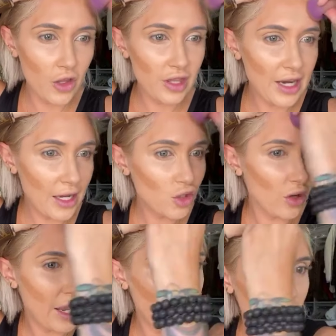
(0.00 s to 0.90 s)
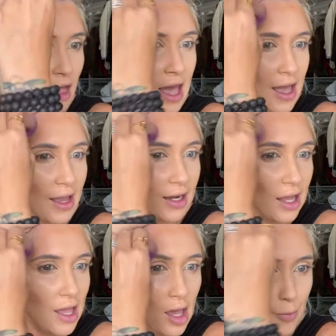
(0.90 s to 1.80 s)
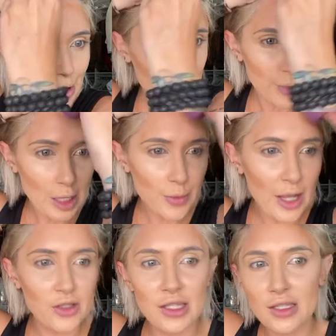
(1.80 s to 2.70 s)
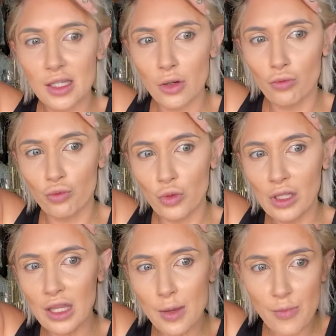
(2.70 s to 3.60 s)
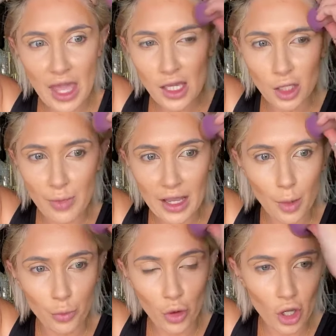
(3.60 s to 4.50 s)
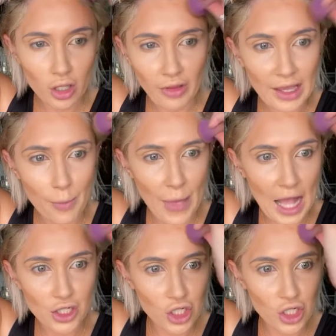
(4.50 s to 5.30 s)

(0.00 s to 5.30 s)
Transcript: the natural hairline bounce, bounce, bounce. This is gonna really make your makeup look like it matches